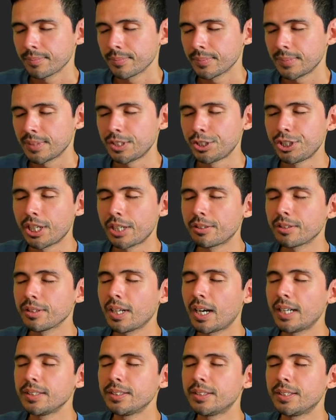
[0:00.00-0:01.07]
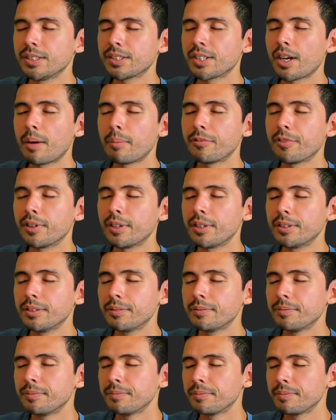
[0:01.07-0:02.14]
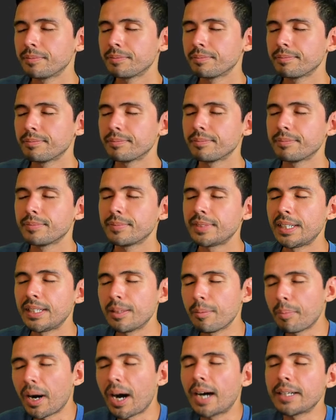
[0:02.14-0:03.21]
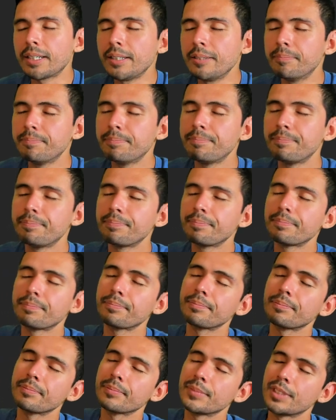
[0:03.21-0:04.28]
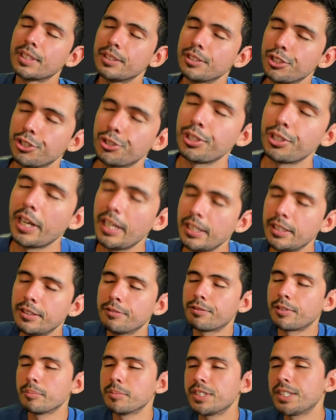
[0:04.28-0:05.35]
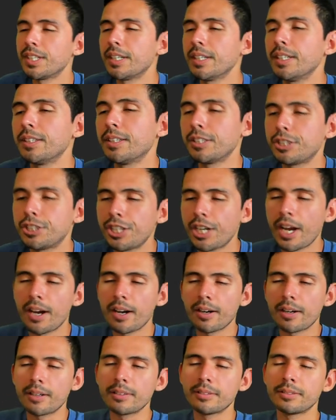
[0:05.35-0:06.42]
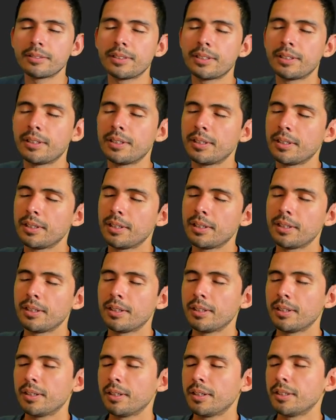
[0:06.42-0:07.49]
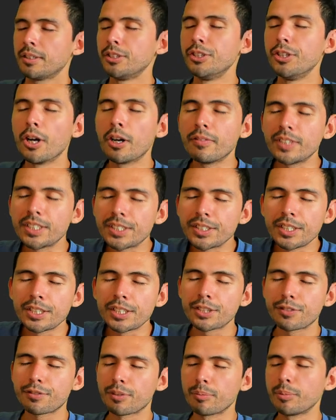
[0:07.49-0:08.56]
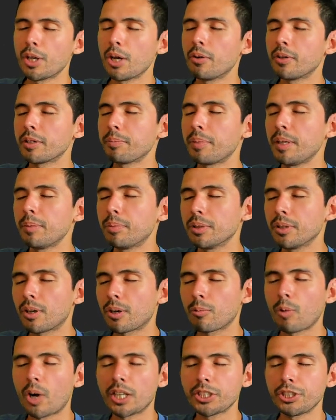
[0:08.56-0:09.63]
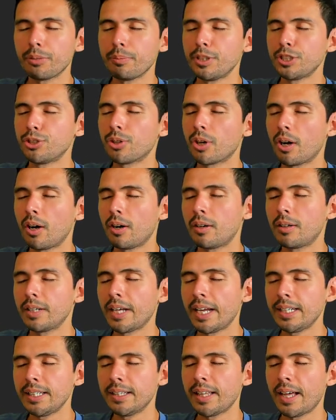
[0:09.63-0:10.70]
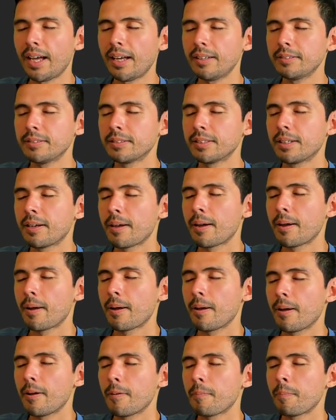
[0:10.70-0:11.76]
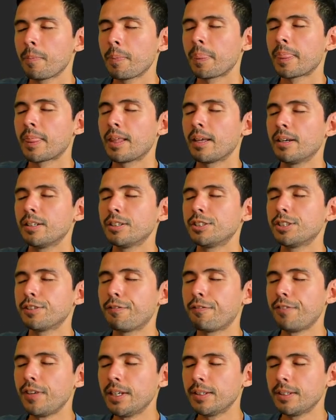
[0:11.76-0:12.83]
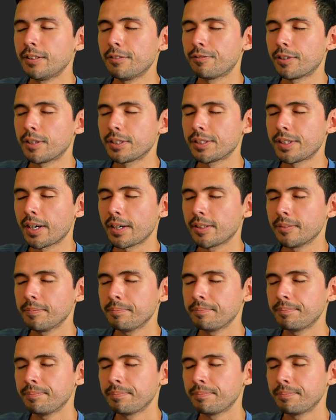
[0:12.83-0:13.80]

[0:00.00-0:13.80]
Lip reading: The generalized discomfort in the body, strain from sitting in the chair, nervousness from knowing people are watching me draw, any of that. Just feel it for a second.